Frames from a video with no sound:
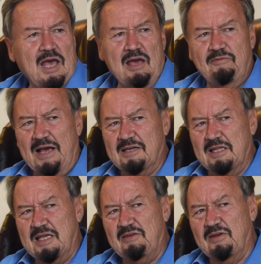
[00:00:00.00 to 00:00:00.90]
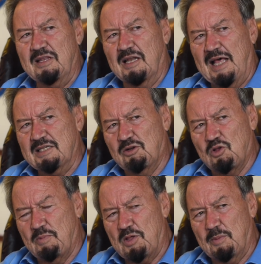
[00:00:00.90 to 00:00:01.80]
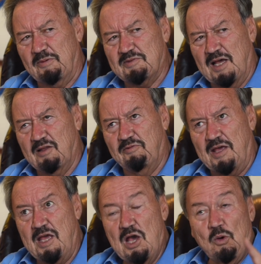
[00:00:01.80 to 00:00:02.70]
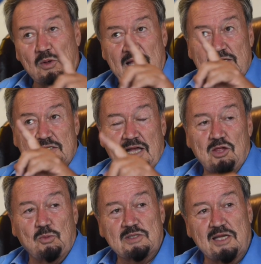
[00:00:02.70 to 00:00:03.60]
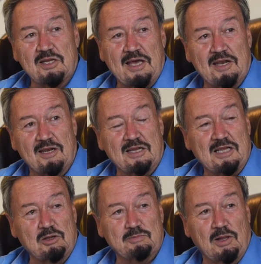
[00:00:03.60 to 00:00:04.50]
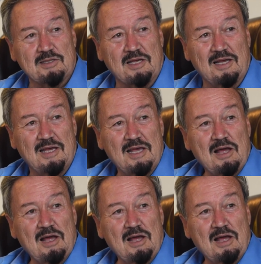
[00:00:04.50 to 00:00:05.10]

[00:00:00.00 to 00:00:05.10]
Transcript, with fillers: In fact, even the last Archbishop of Santa Fe, when that statue was dedicated at Taos Plaza,